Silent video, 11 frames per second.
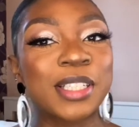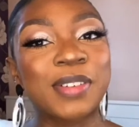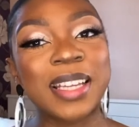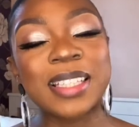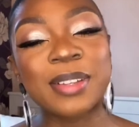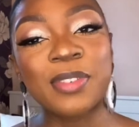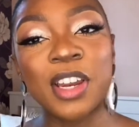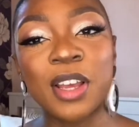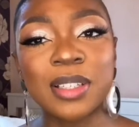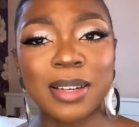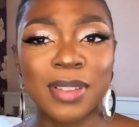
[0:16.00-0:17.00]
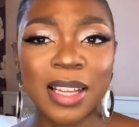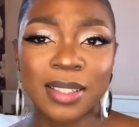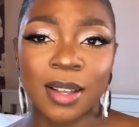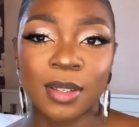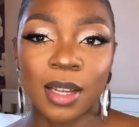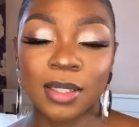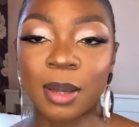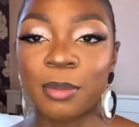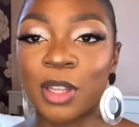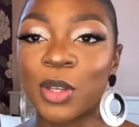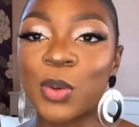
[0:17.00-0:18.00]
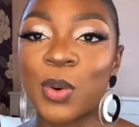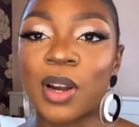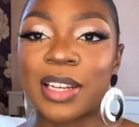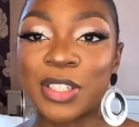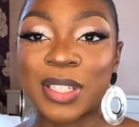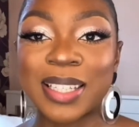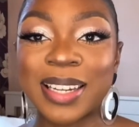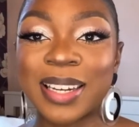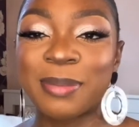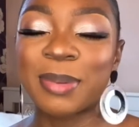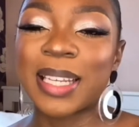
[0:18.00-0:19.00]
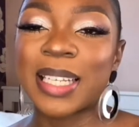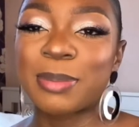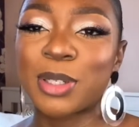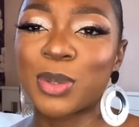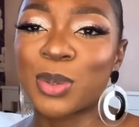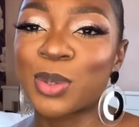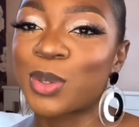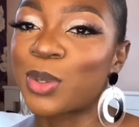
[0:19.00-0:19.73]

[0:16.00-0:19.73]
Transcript: related videos, and if that sounds like something you are interested in, please be sure to